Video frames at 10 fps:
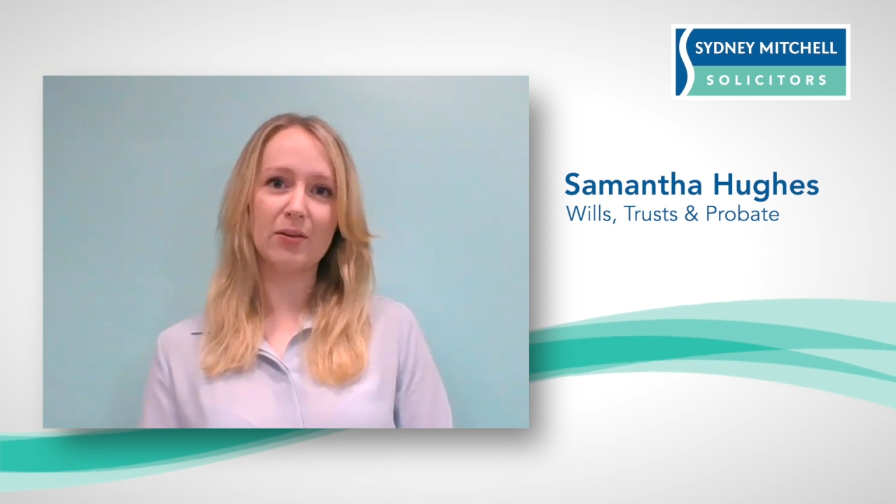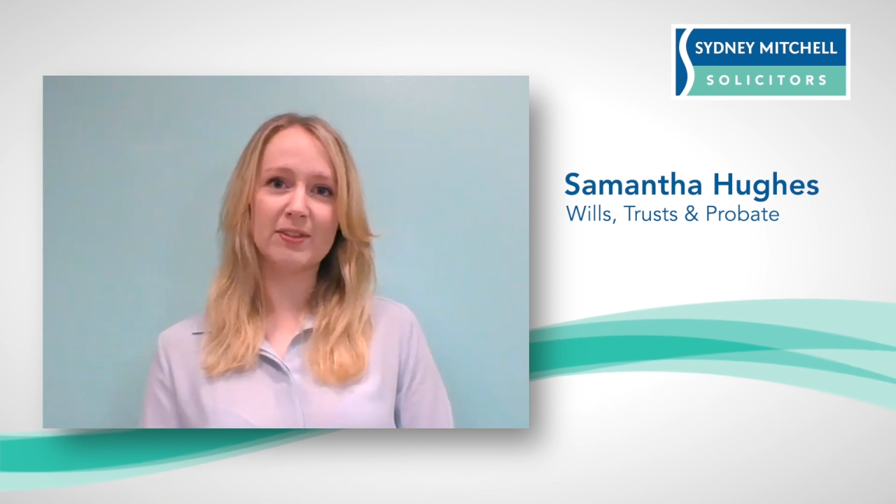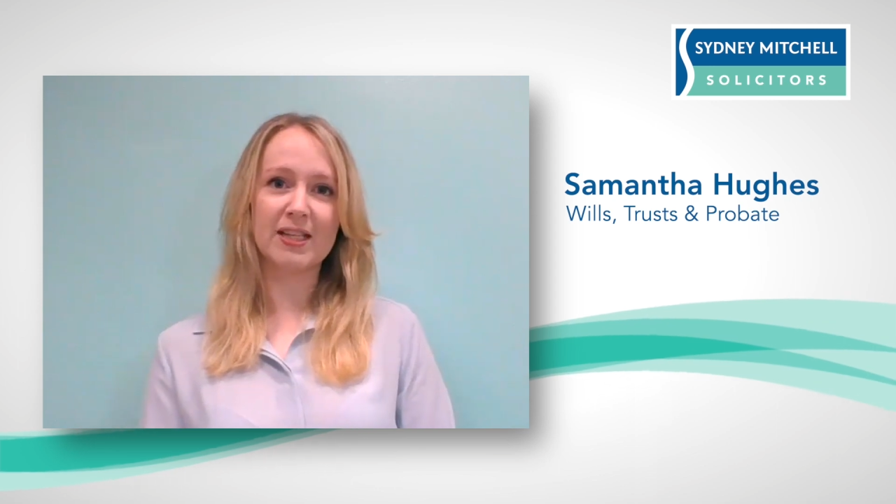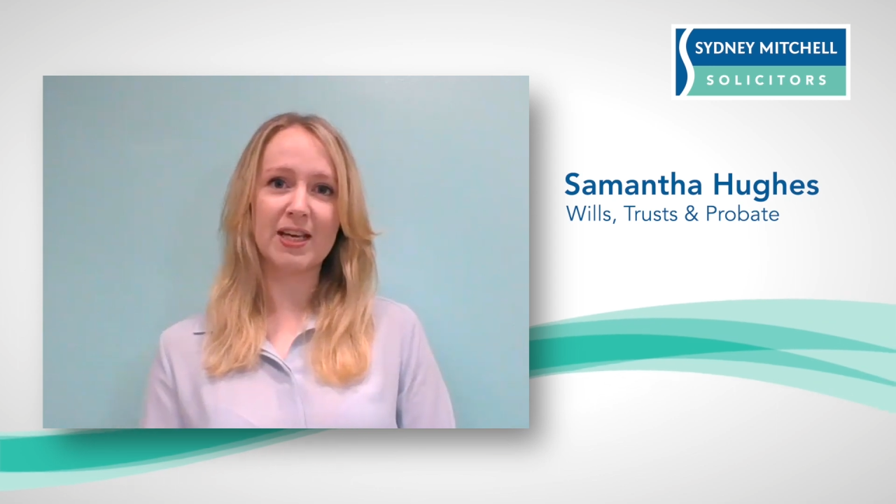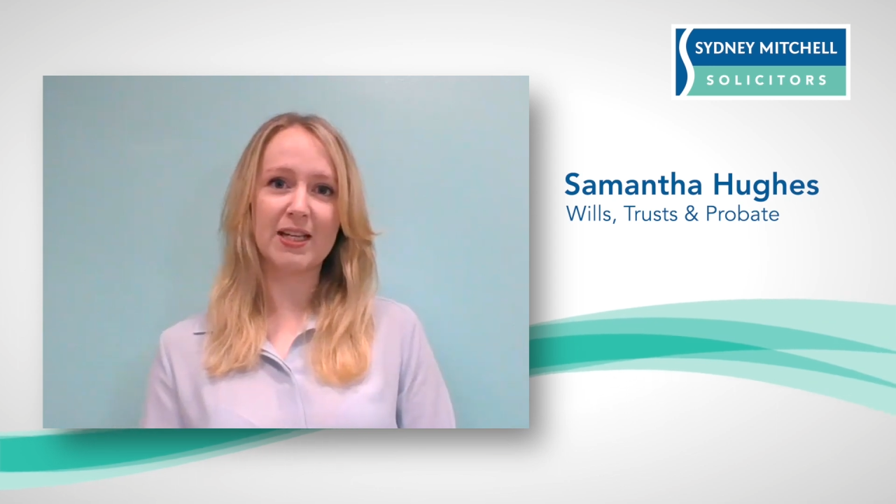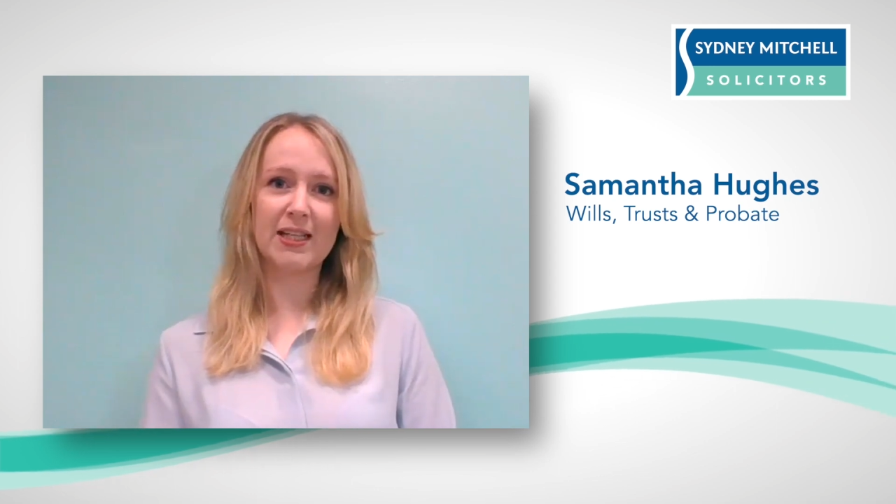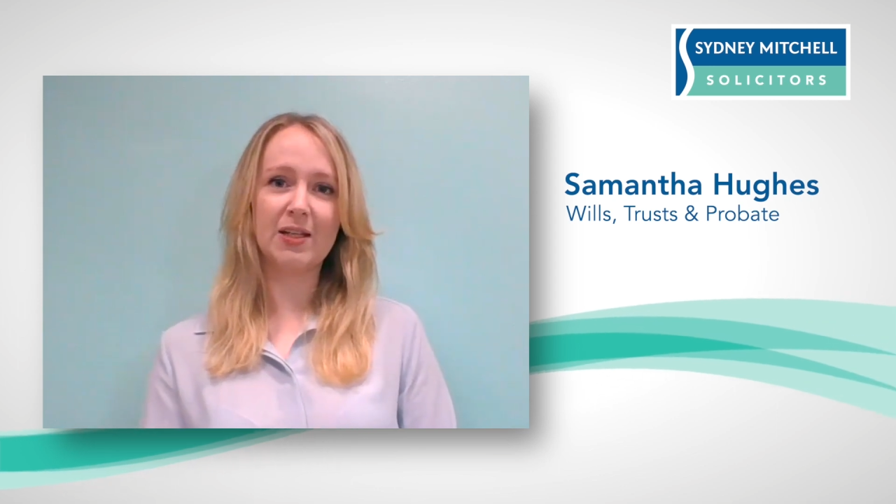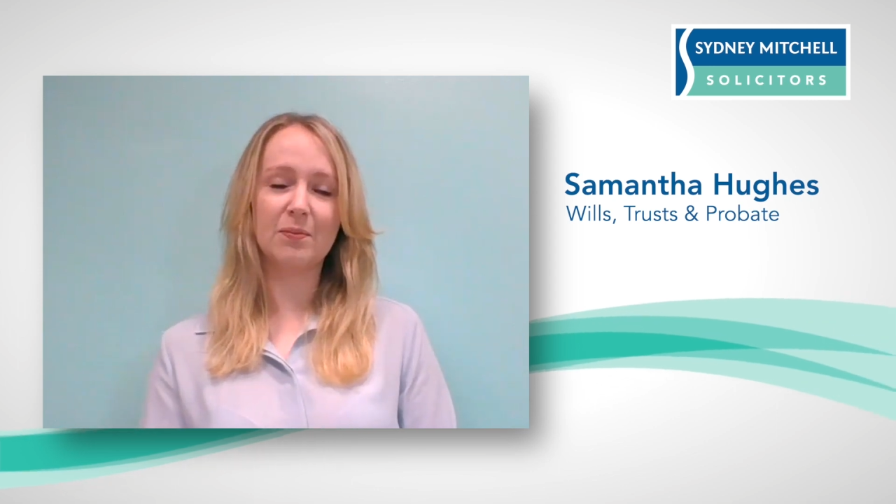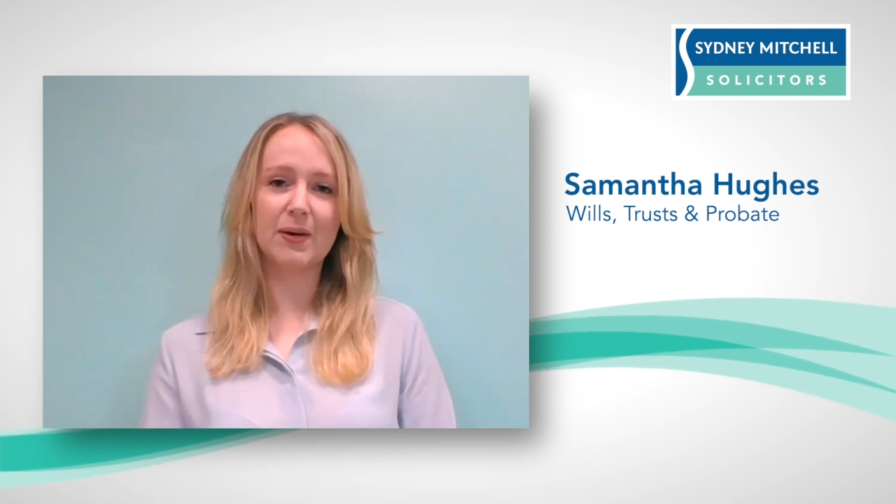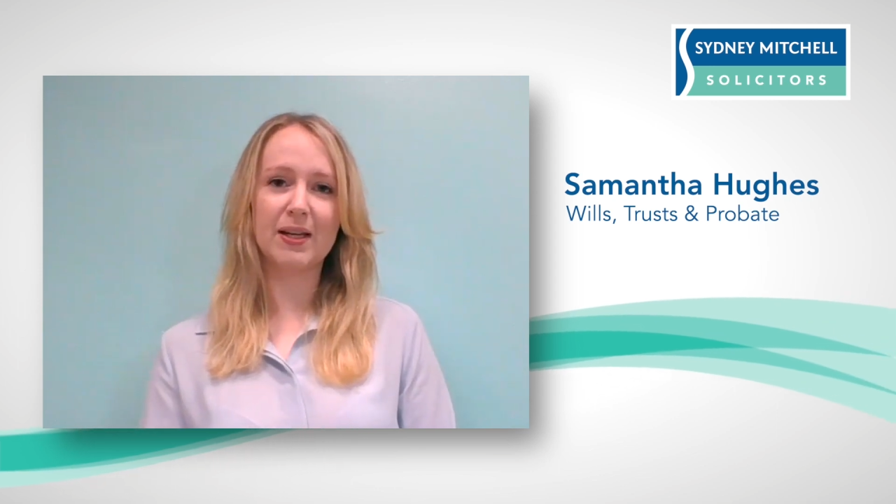power of attorney
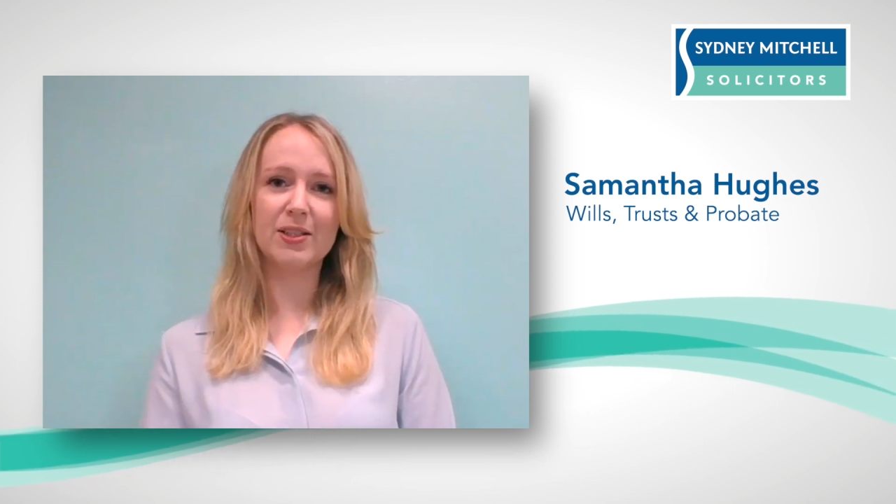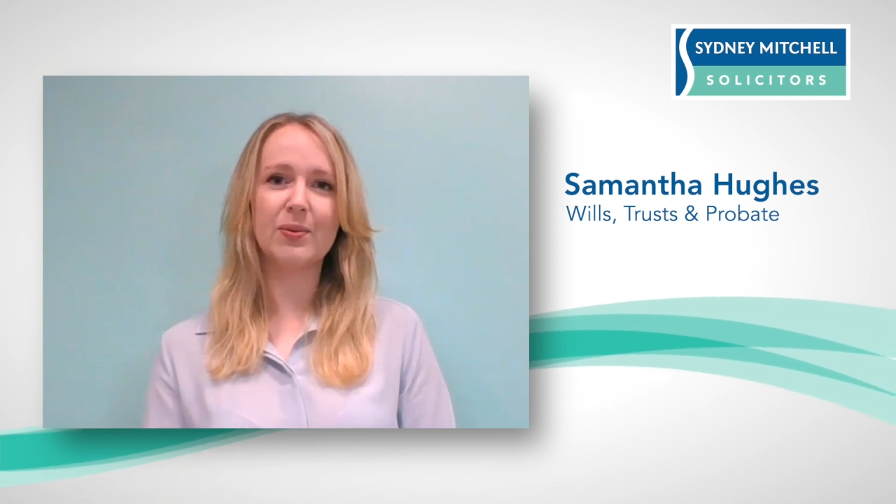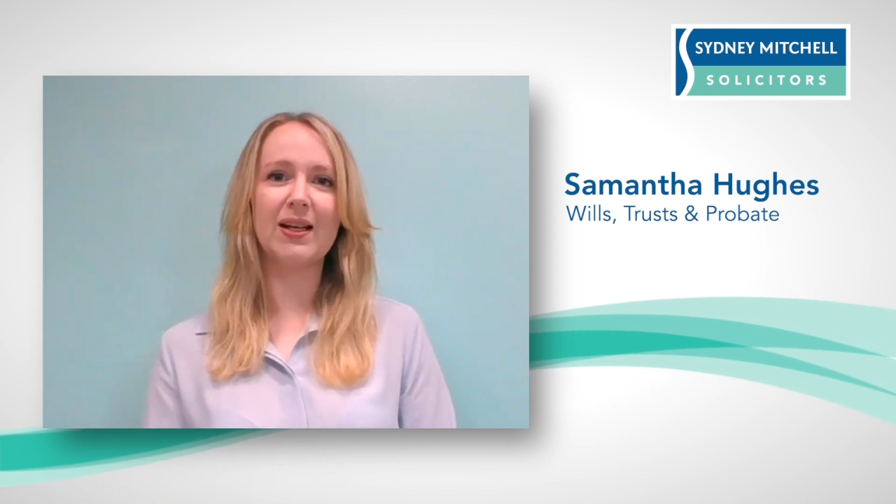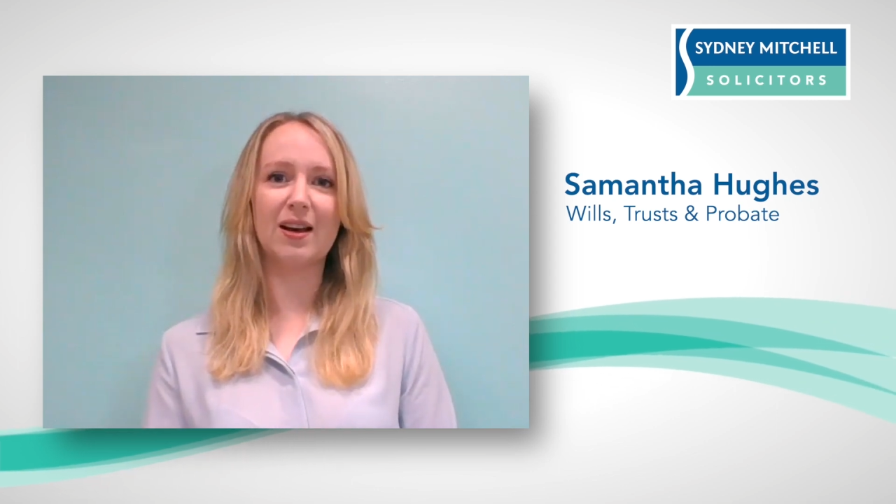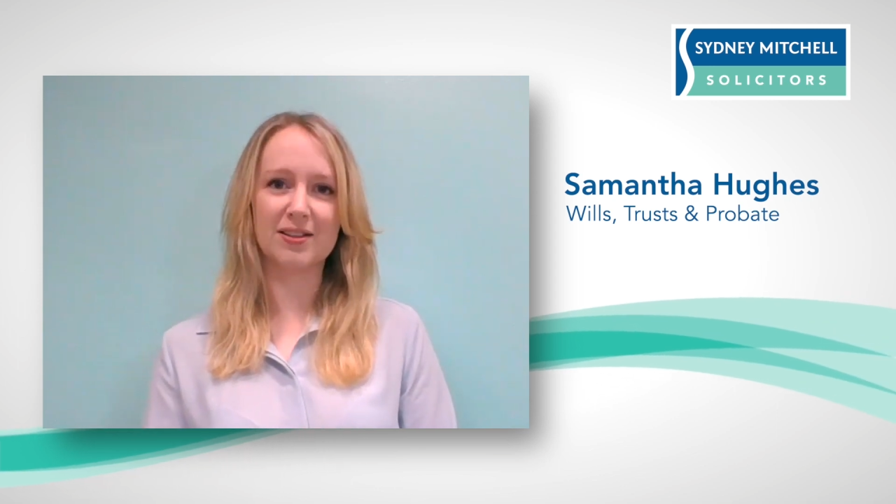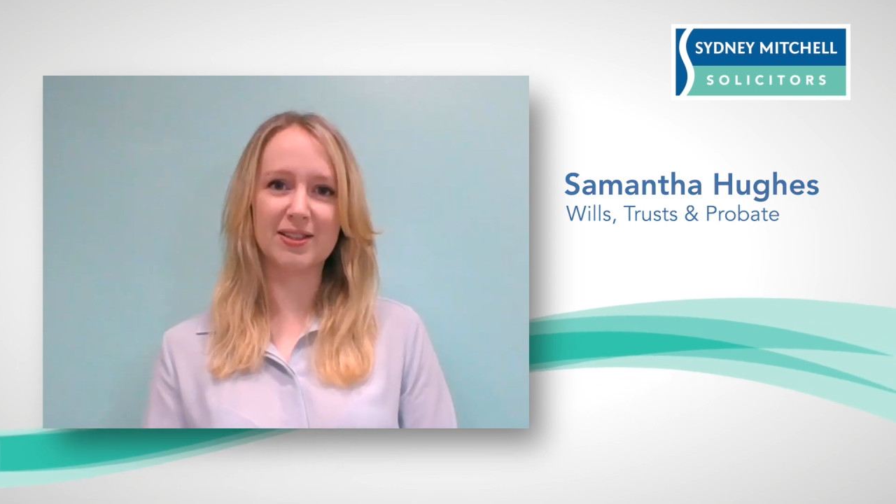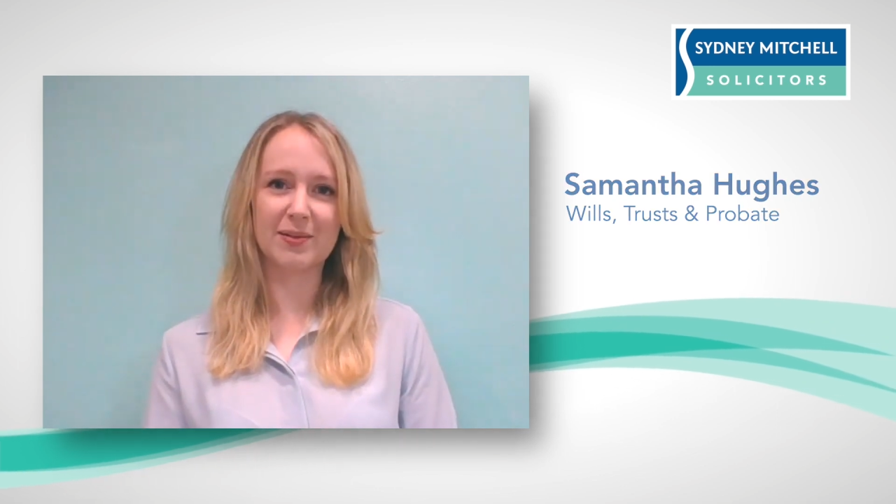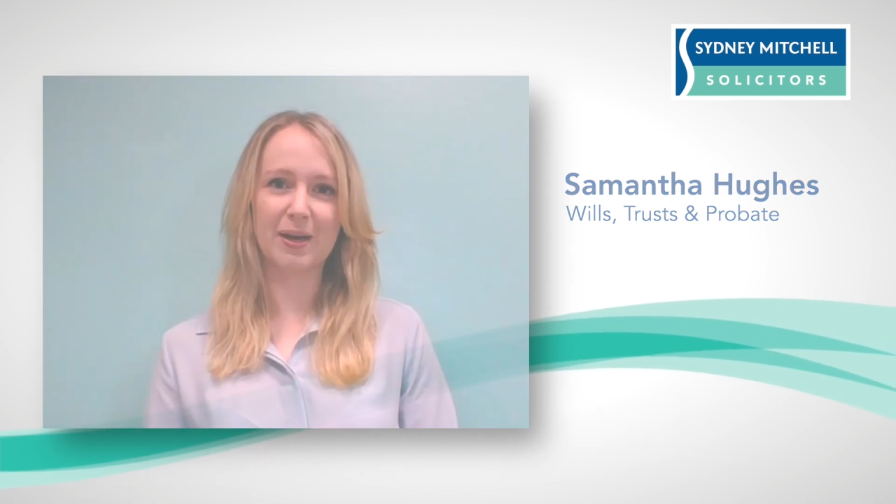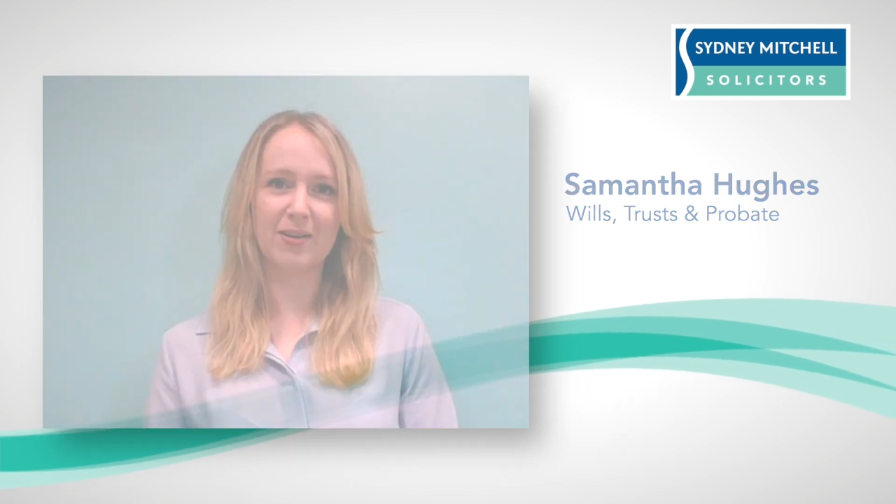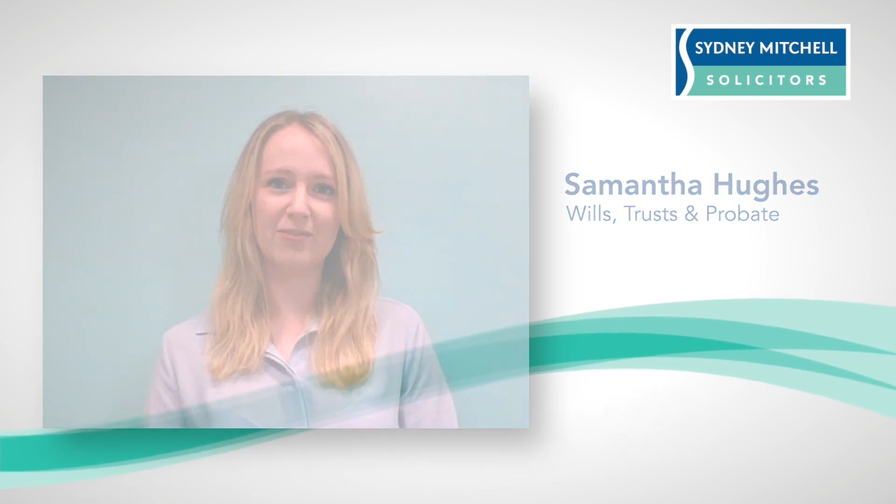compared to a
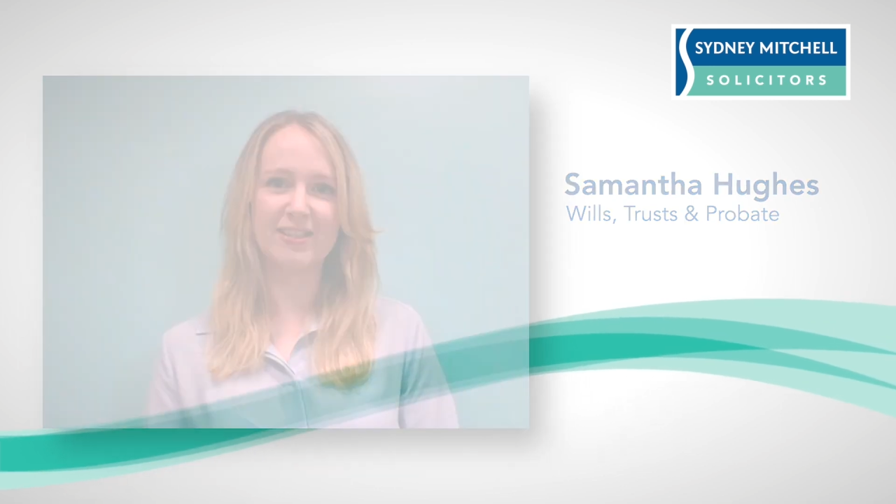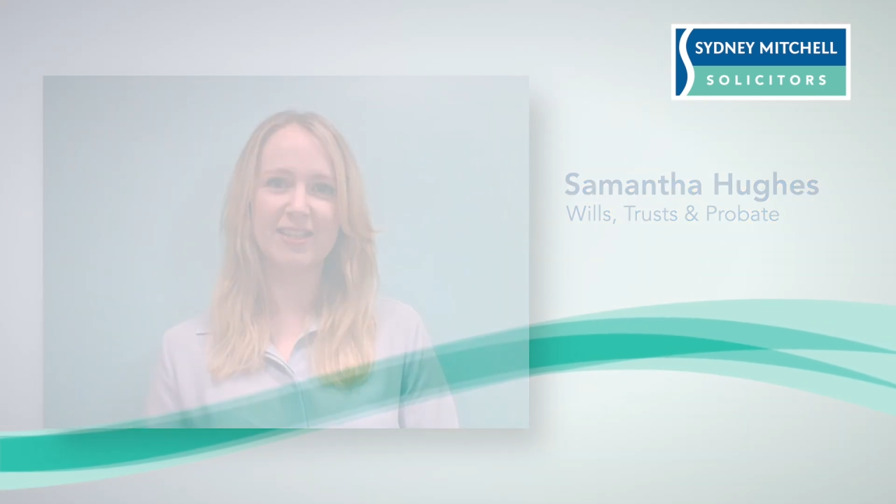lasting power of